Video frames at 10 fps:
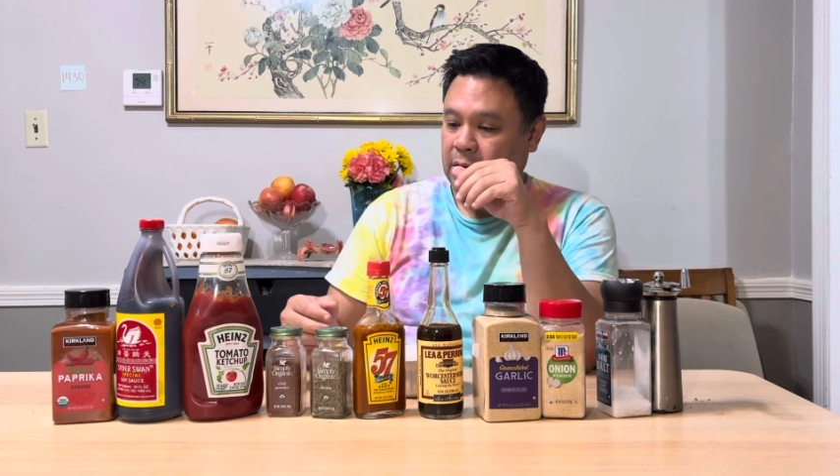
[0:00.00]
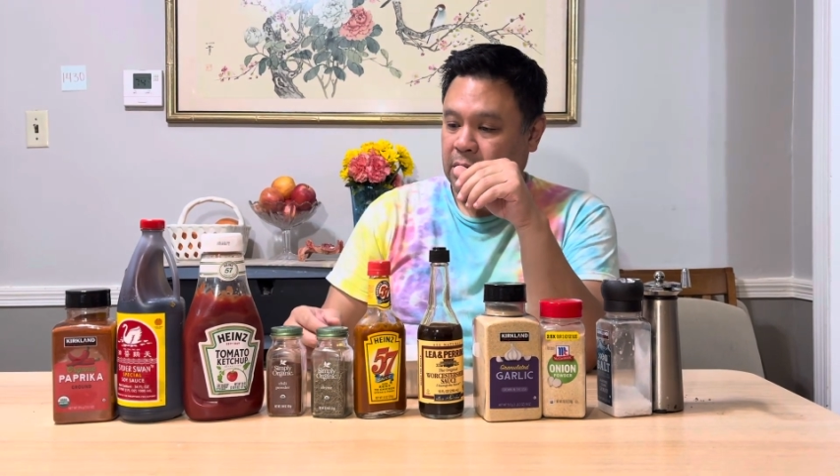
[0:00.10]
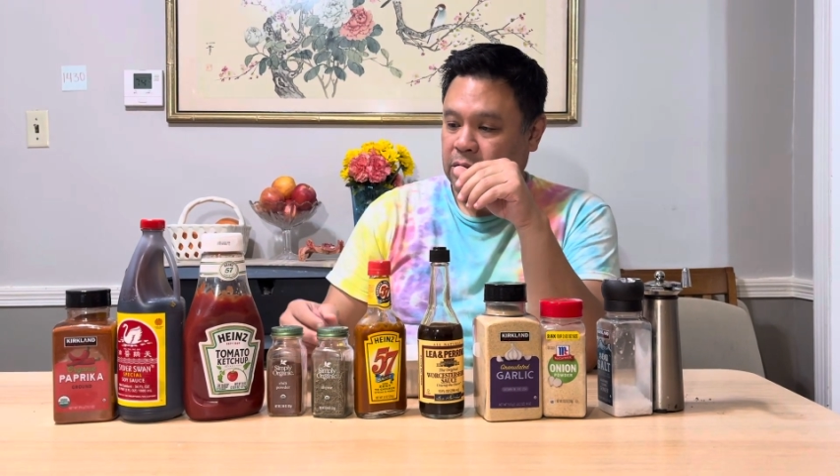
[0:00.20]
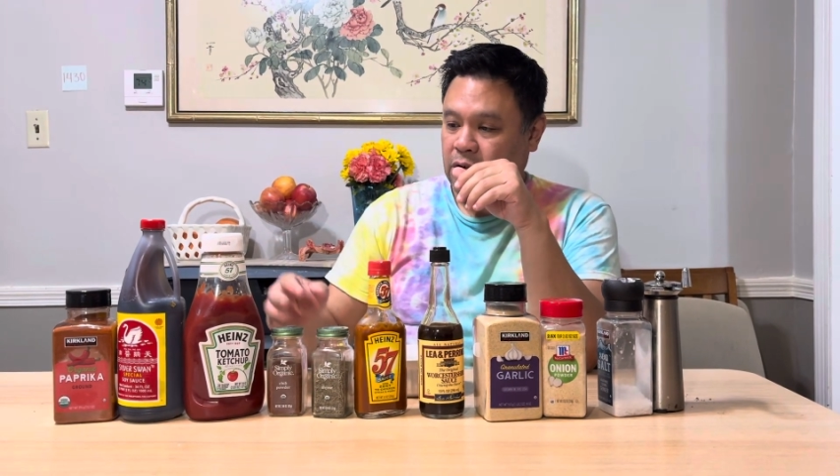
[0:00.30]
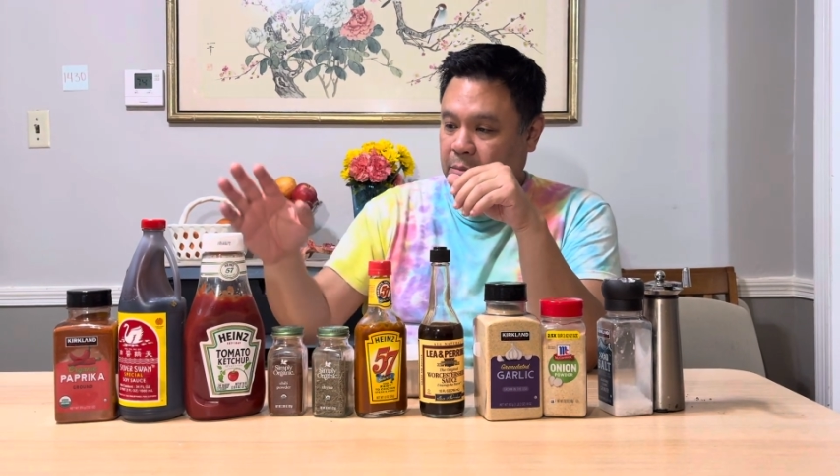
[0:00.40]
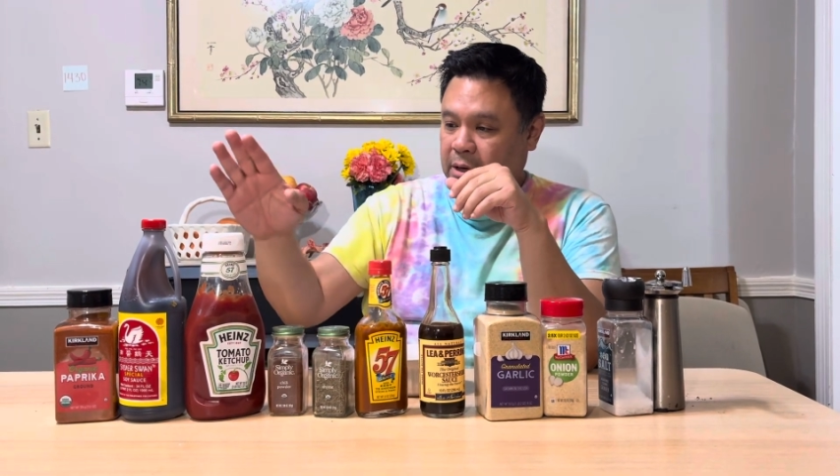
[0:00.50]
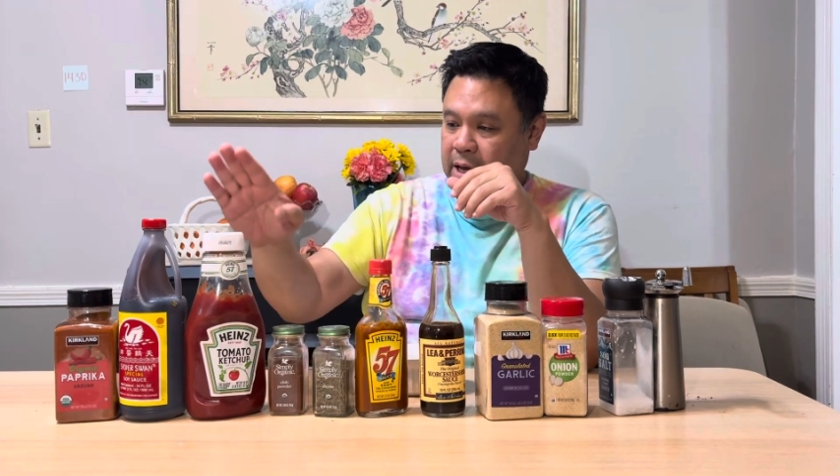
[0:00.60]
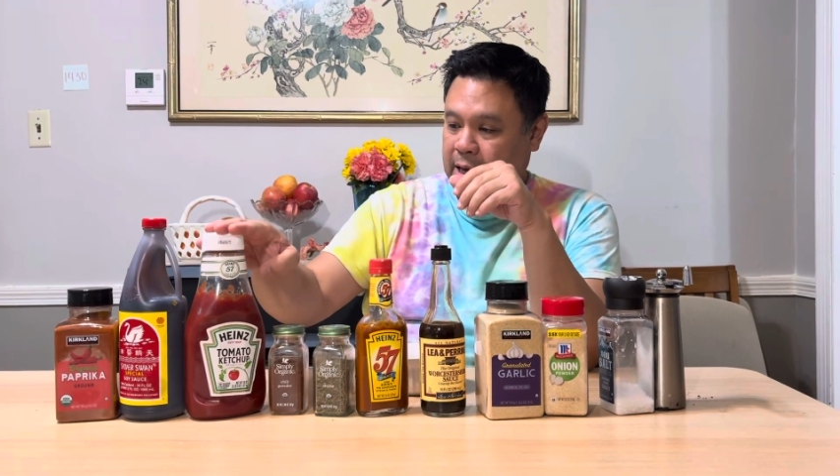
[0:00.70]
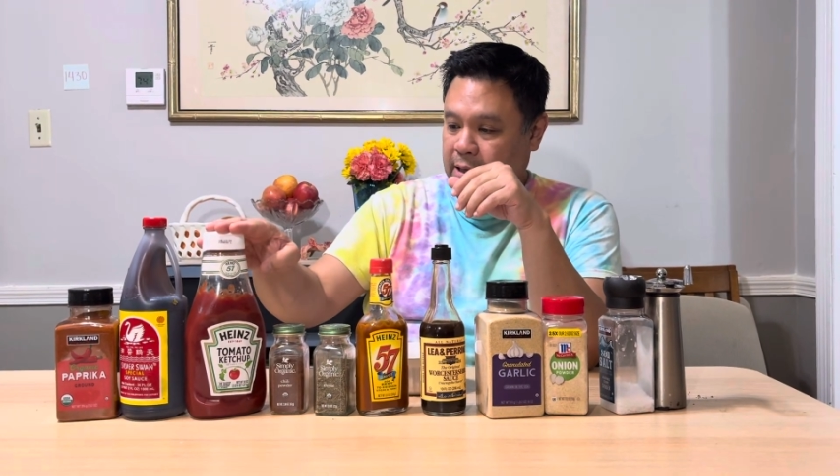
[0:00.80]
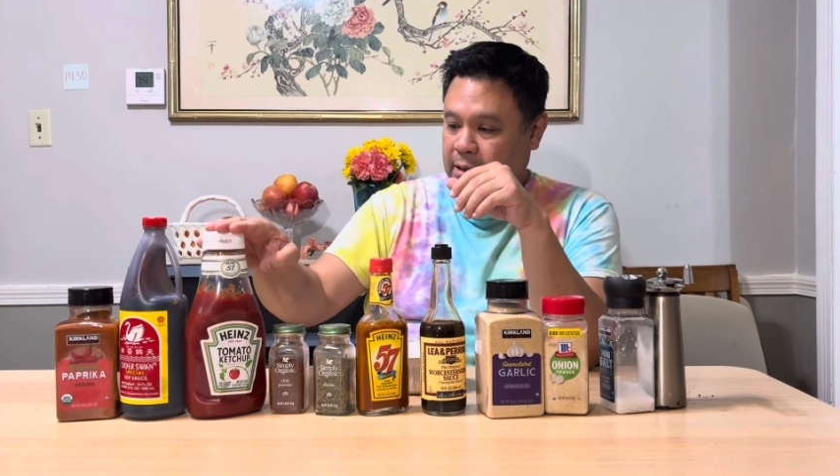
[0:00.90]
So I'm
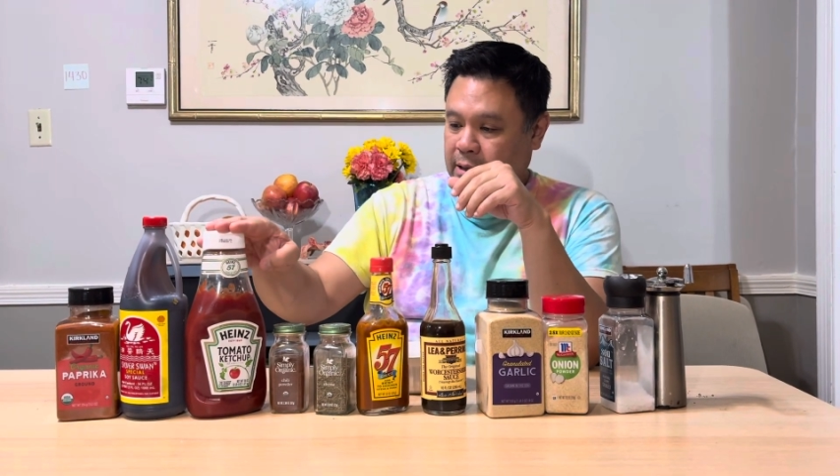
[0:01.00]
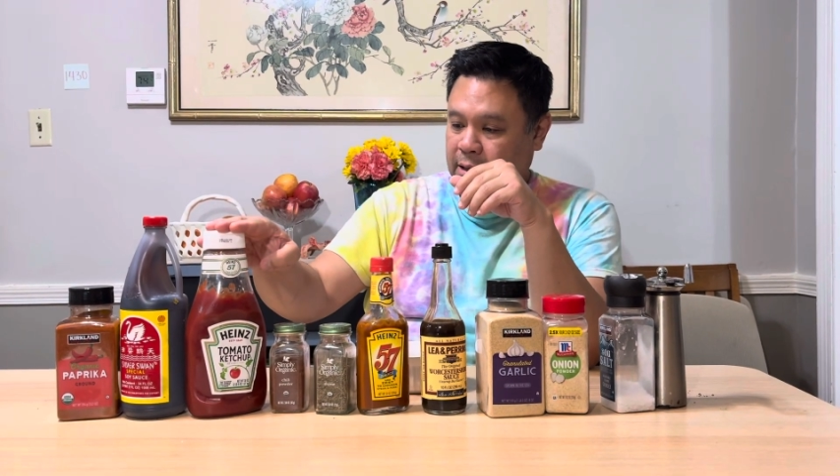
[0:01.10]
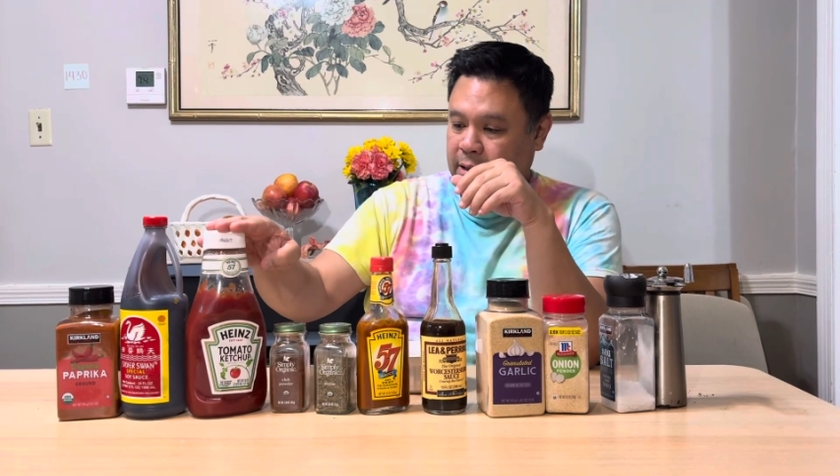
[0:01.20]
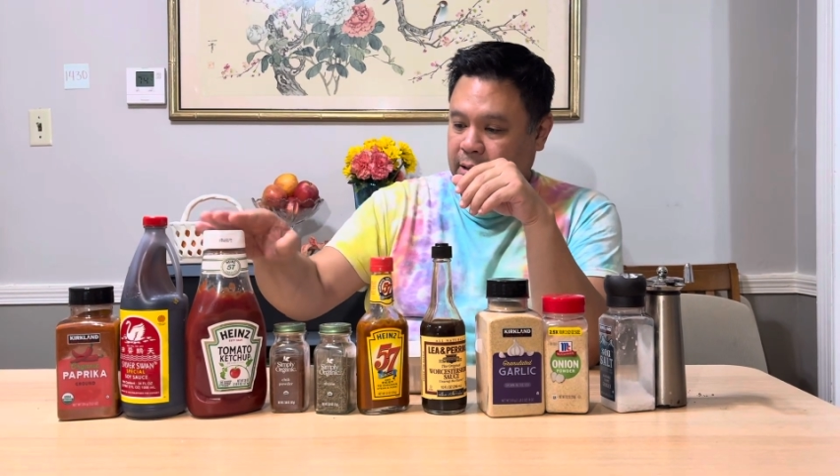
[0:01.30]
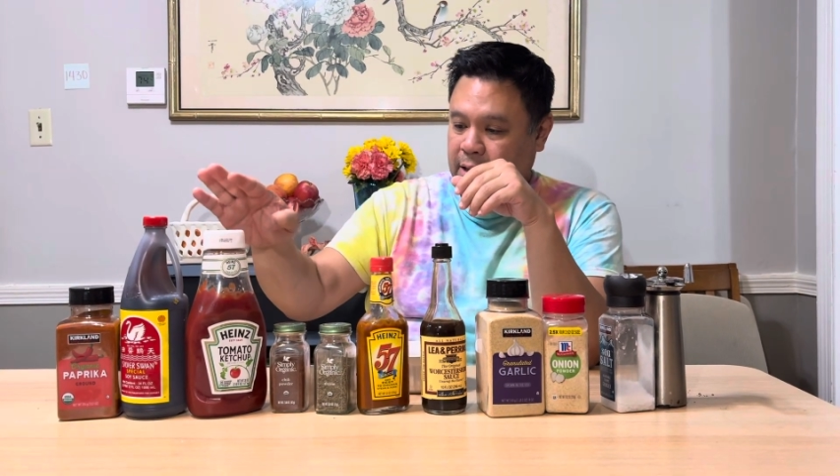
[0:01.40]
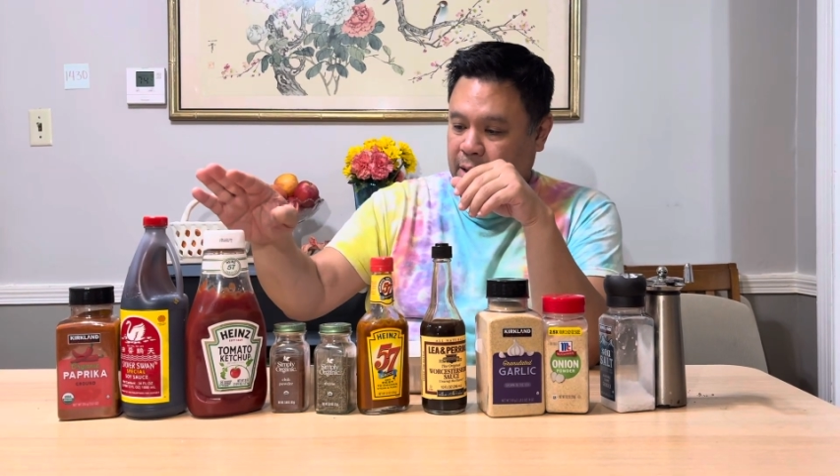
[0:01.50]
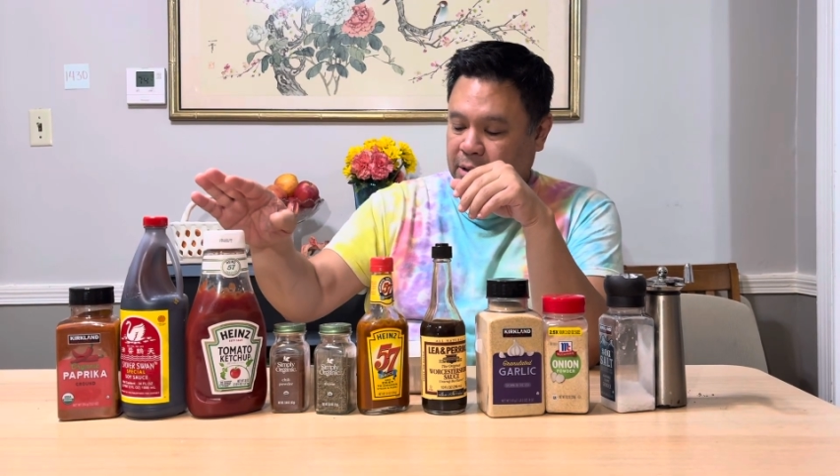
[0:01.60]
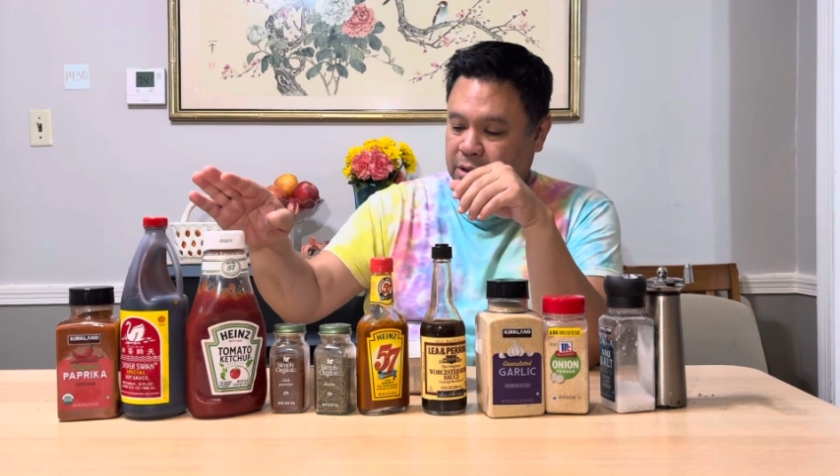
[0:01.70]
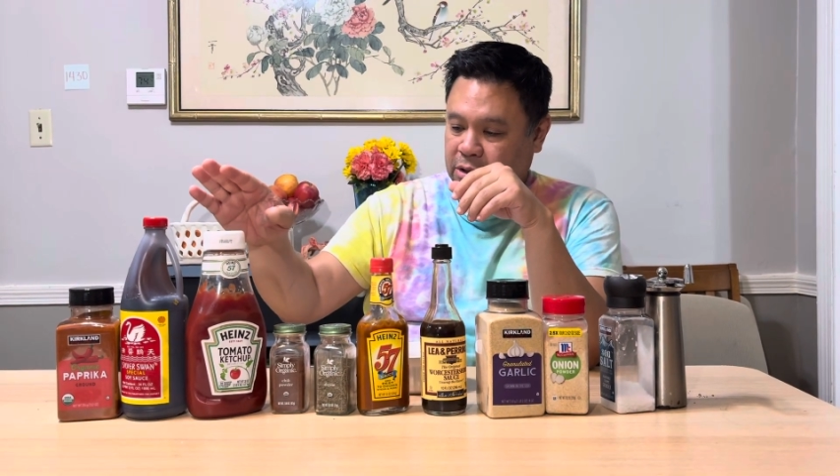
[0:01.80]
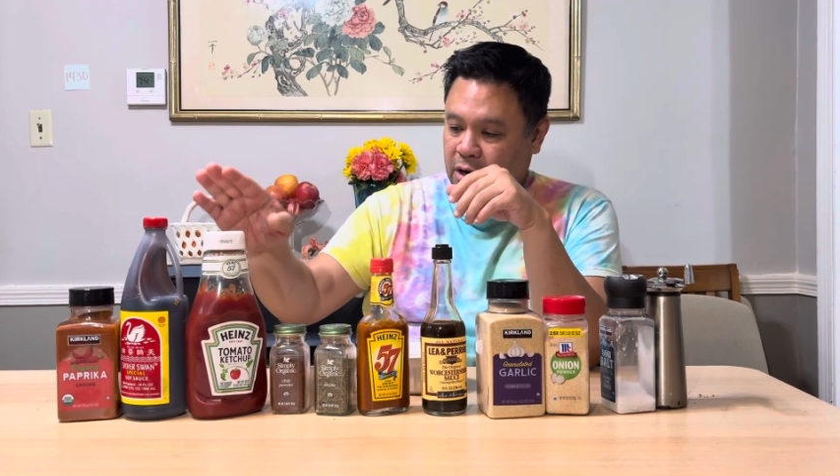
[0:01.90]
gonna
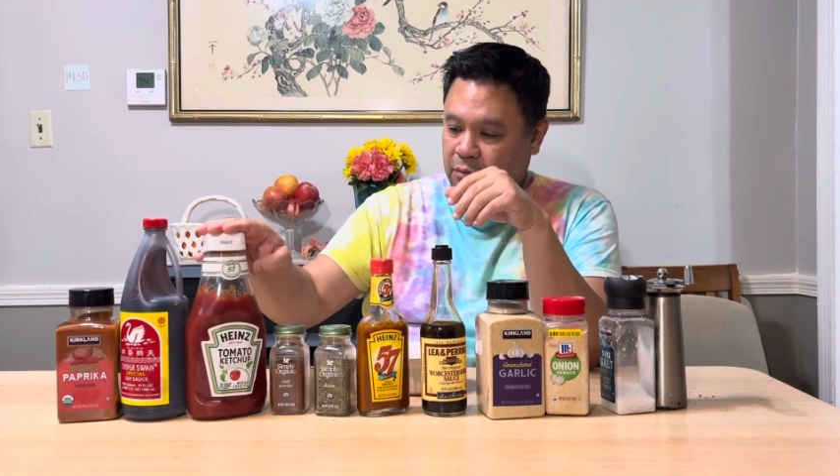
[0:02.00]
start